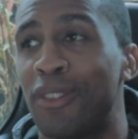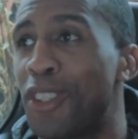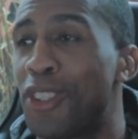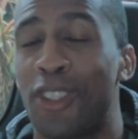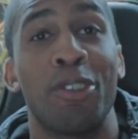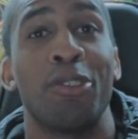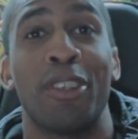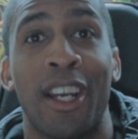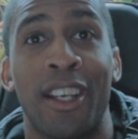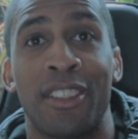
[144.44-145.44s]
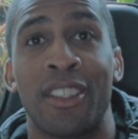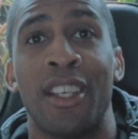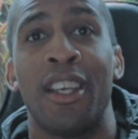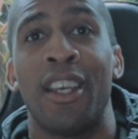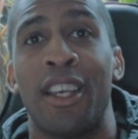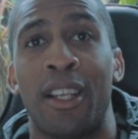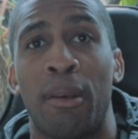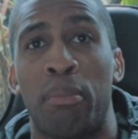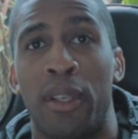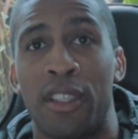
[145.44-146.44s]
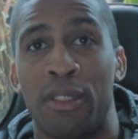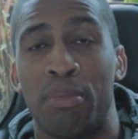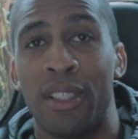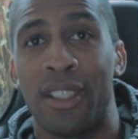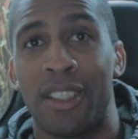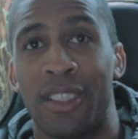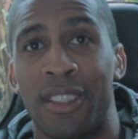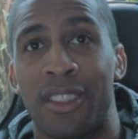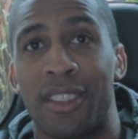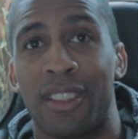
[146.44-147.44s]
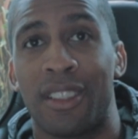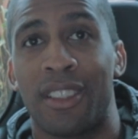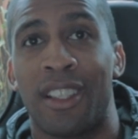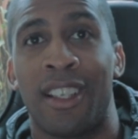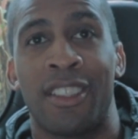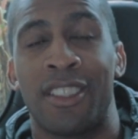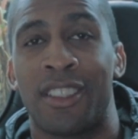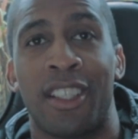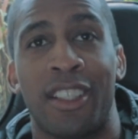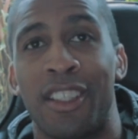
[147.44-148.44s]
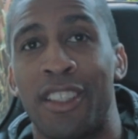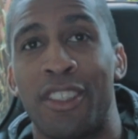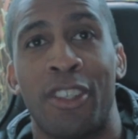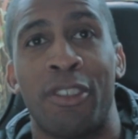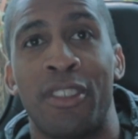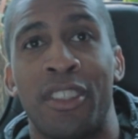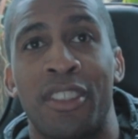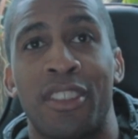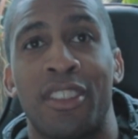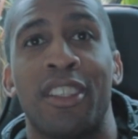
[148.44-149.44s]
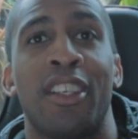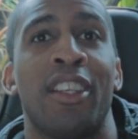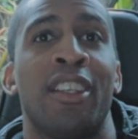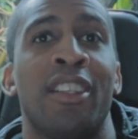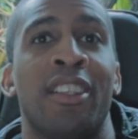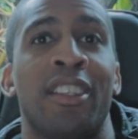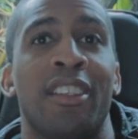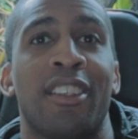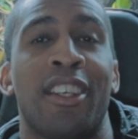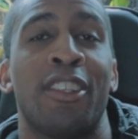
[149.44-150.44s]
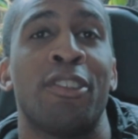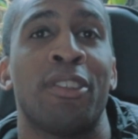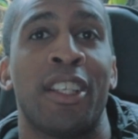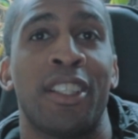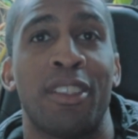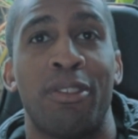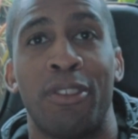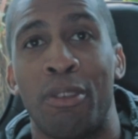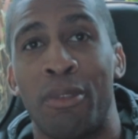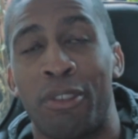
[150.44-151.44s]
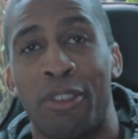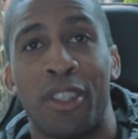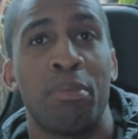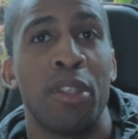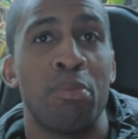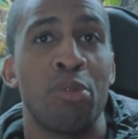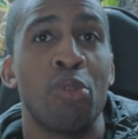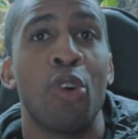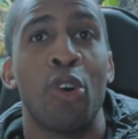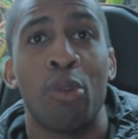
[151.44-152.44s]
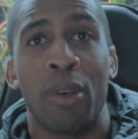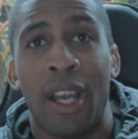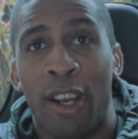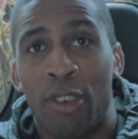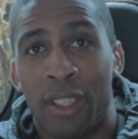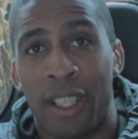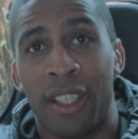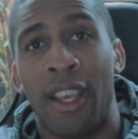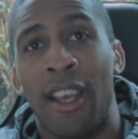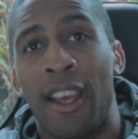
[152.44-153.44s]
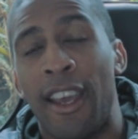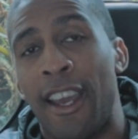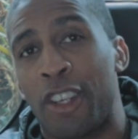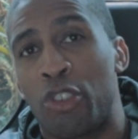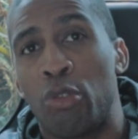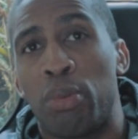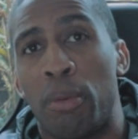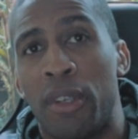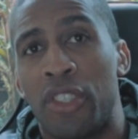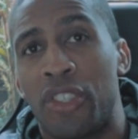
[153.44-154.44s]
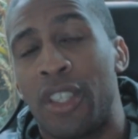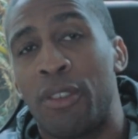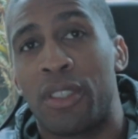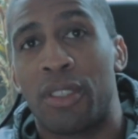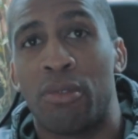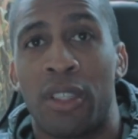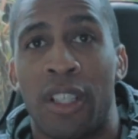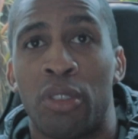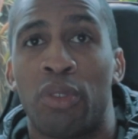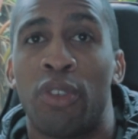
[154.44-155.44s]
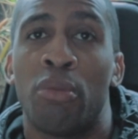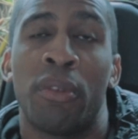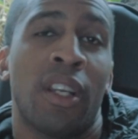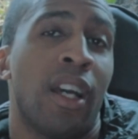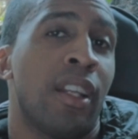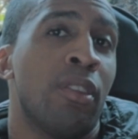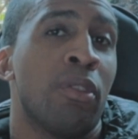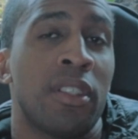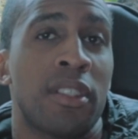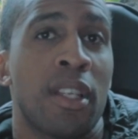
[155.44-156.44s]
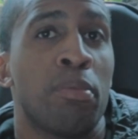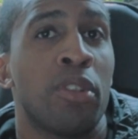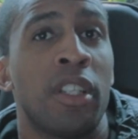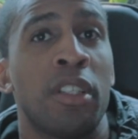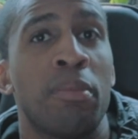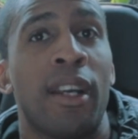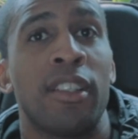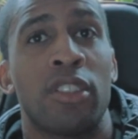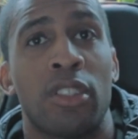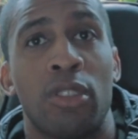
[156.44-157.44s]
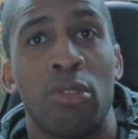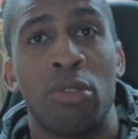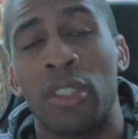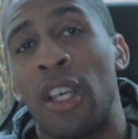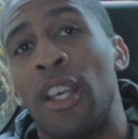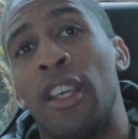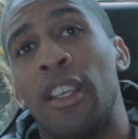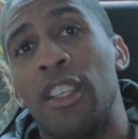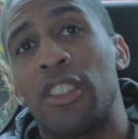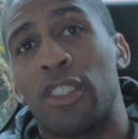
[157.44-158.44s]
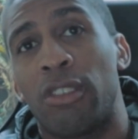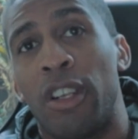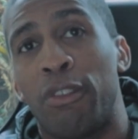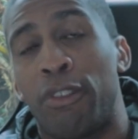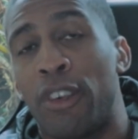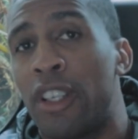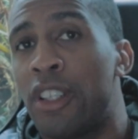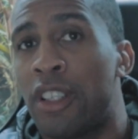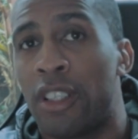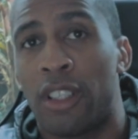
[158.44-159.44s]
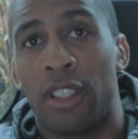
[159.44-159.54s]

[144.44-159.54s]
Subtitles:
show you guys, and I'm pissed because I just like get nervous and I don't like to film in front of people or without like actual permission. There was someone else filming. I didn't want to step on anybody's toes. He's a great friend